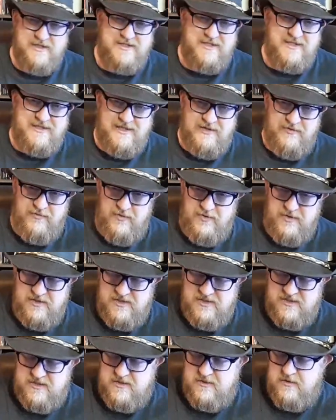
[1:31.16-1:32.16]
is the
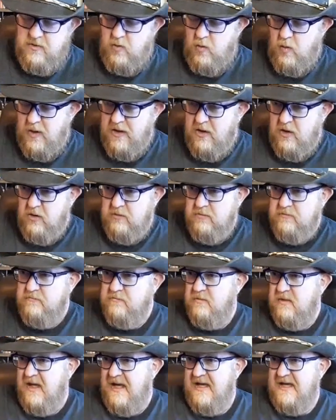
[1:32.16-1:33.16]
difference? Well,
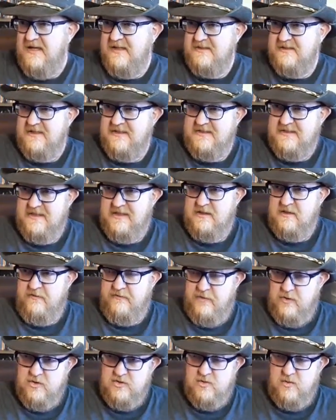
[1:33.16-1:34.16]
as I said, the
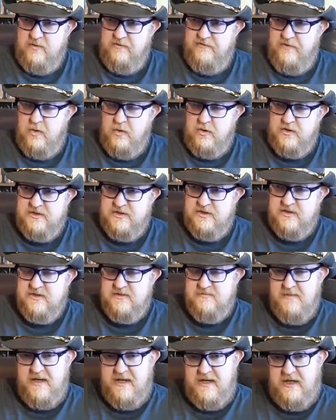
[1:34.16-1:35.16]
first one
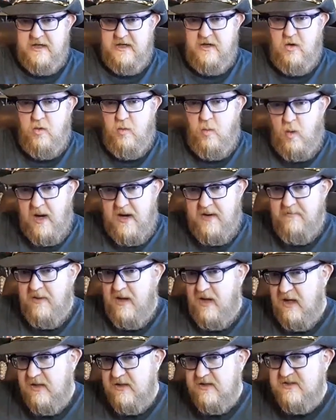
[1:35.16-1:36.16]
focuses mainly on White
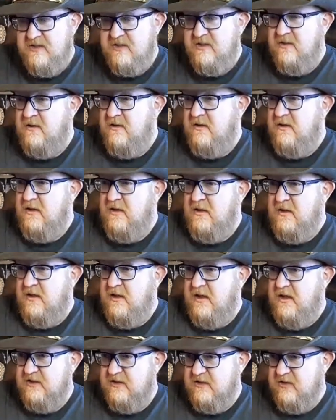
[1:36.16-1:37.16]
Box
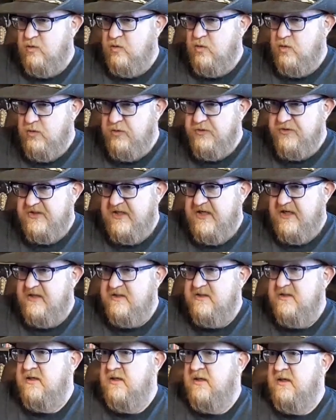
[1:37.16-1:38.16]
as a rule
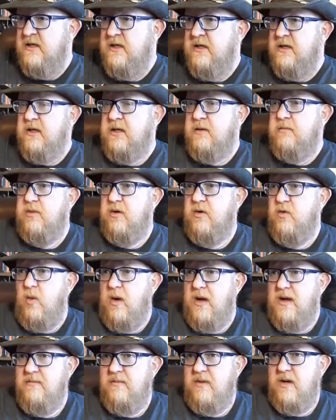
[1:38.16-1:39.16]
set, but
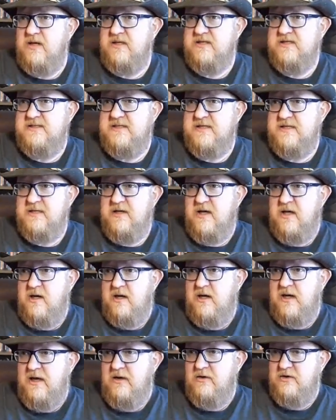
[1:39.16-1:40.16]
White Box did not
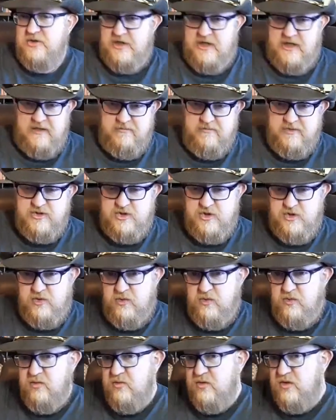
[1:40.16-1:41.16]
allow James
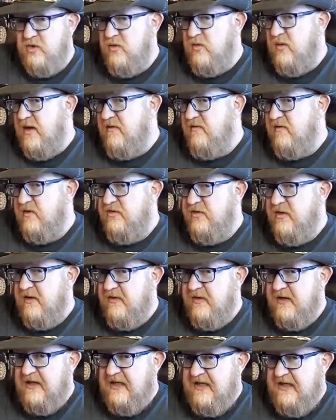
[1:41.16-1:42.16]
to do
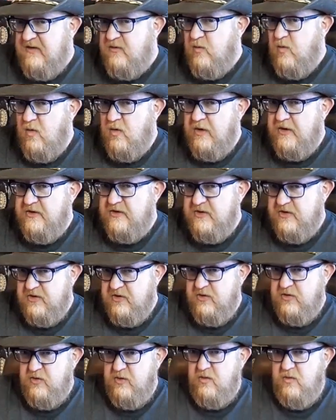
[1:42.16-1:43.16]
everything that he wanted to
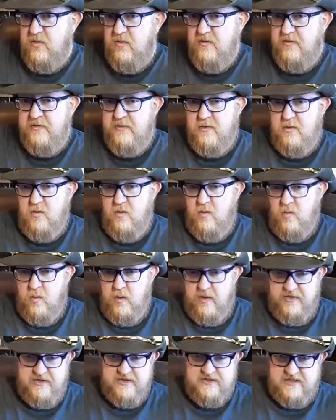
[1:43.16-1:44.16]
do
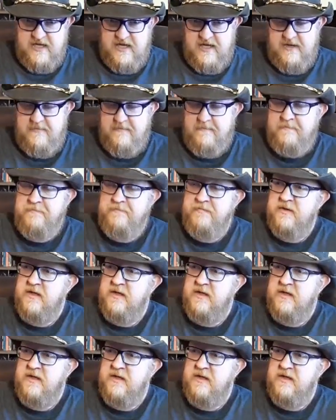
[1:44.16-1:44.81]
with his game.